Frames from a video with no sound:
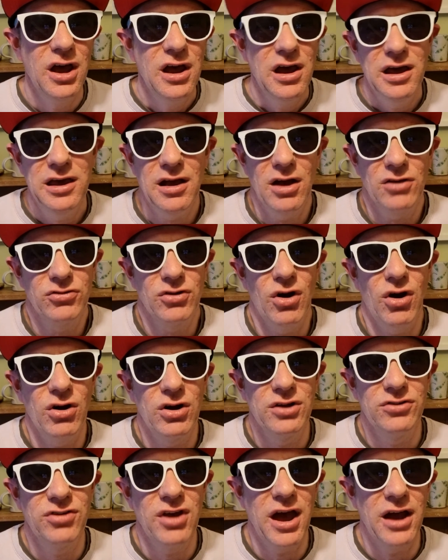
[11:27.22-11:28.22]
He has
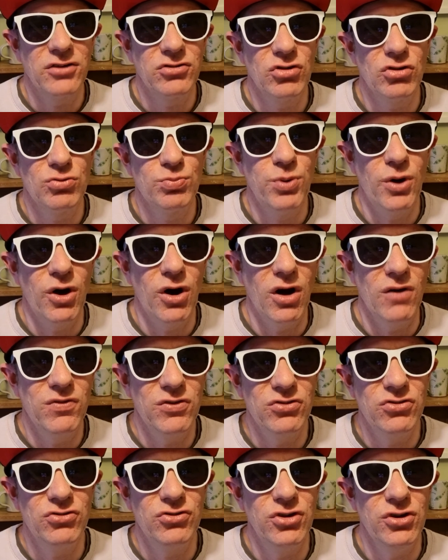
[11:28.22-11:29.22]
architects as part of
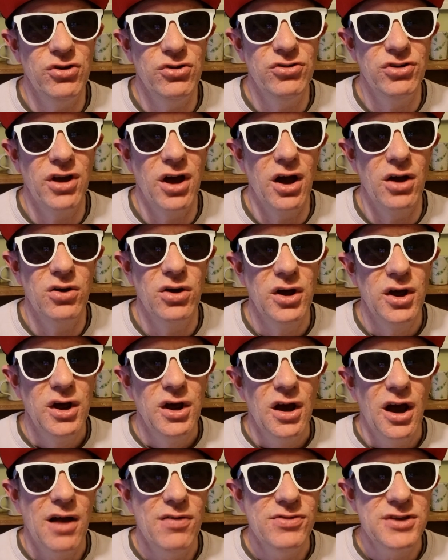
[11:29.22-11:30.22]
his studio,
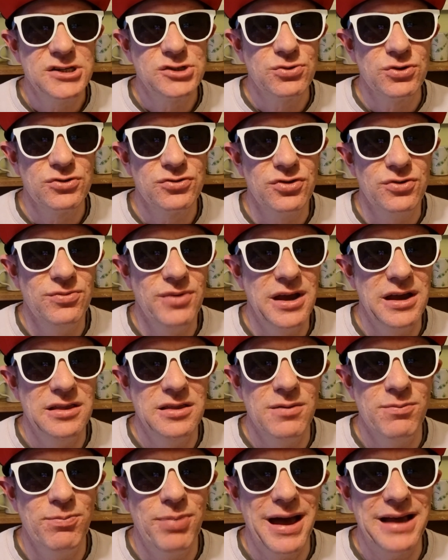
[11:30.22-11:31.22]
and this was for me
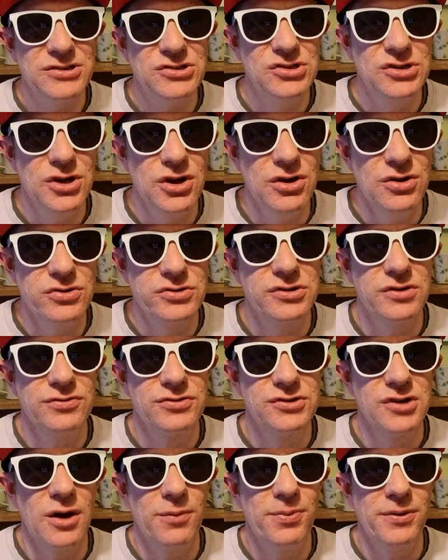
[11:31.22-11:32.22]
the best use of
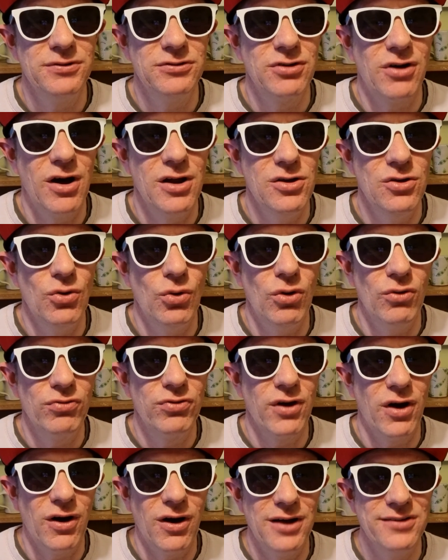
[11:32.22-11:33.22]
Serpentine North
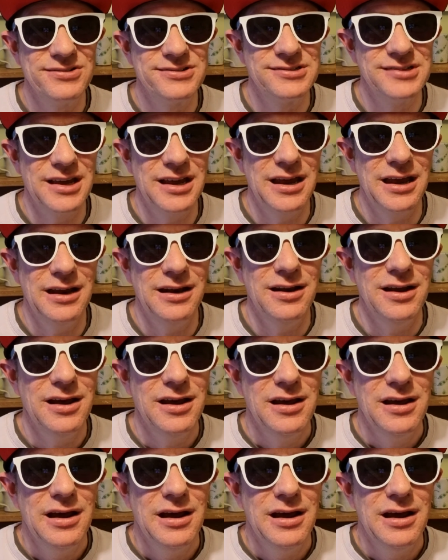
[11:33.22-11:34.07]
that I've seen.